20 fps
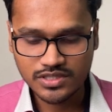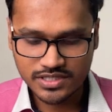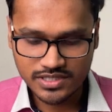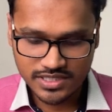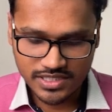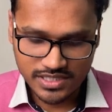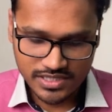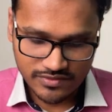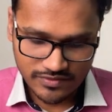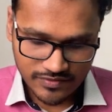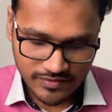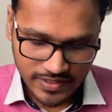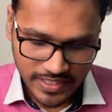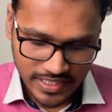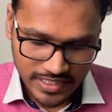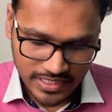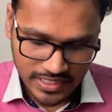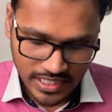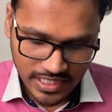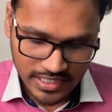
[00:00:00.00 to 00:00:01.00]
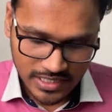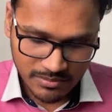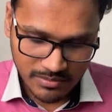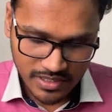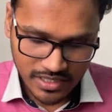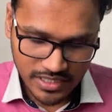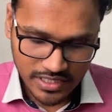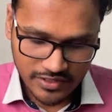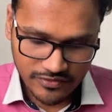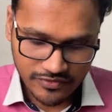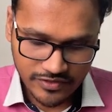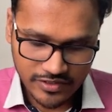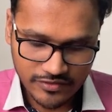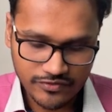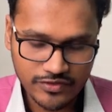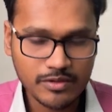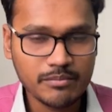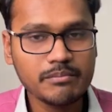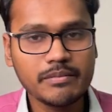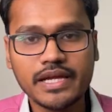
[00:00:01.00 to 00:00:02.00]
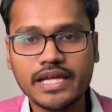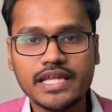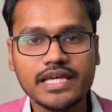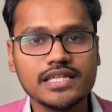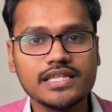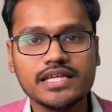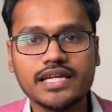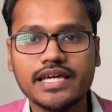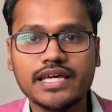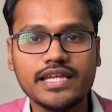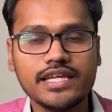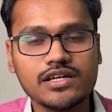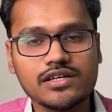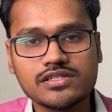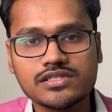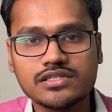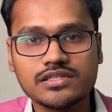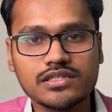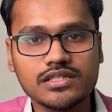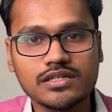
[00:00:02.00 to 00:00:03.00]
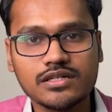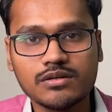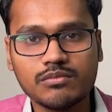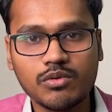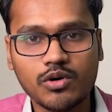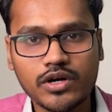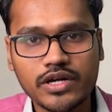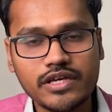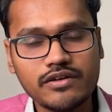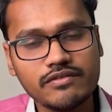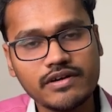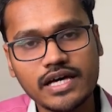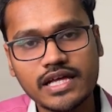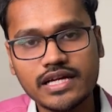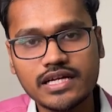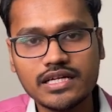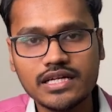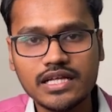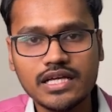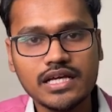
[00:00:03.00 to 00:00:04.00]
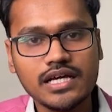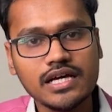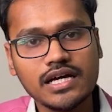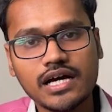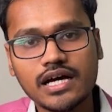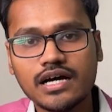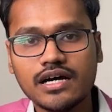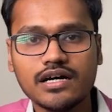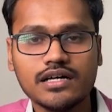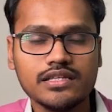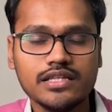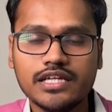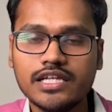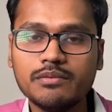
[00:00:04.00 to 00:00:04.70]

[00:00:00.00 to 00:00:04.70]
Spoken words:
this is ultimately different from many other areas in the body, wherein the